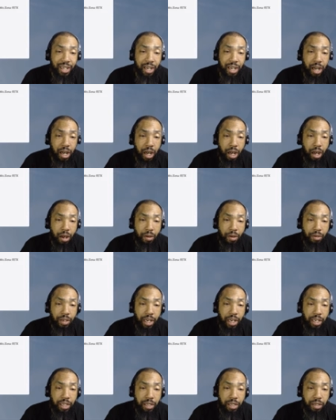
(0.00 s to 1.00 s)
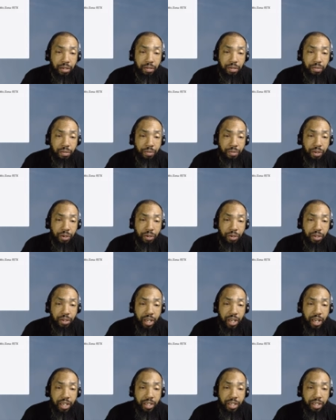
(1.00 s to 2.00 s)
Uh, next review
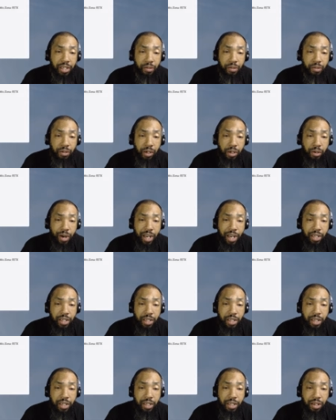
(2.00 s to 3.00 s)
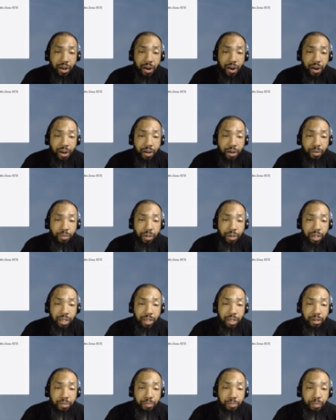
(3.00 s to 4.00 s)
says, zero regrets, this card
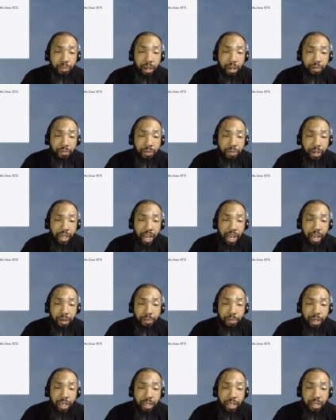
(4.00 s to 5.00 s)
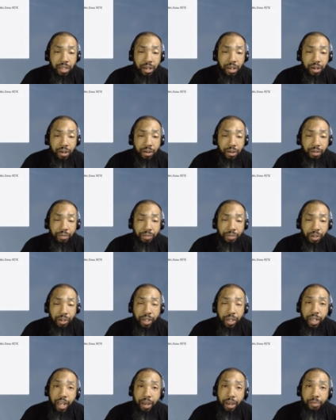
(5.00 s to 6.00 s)
was meant for gaming. So if you're
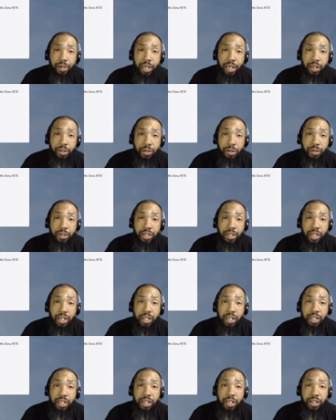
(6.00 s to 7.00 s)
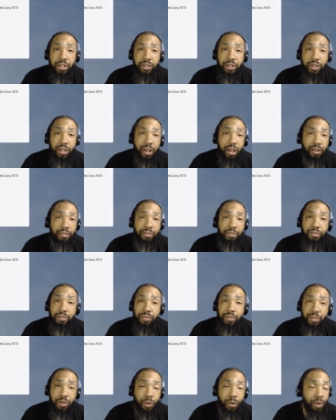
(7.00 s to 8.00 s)
a gaming enthusiast and you love
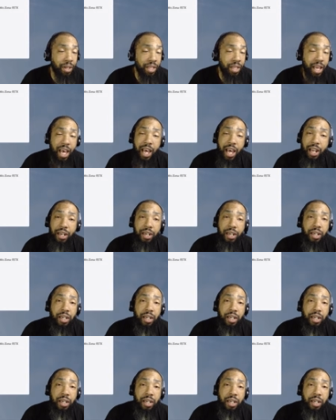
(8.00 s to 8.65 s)
doing that,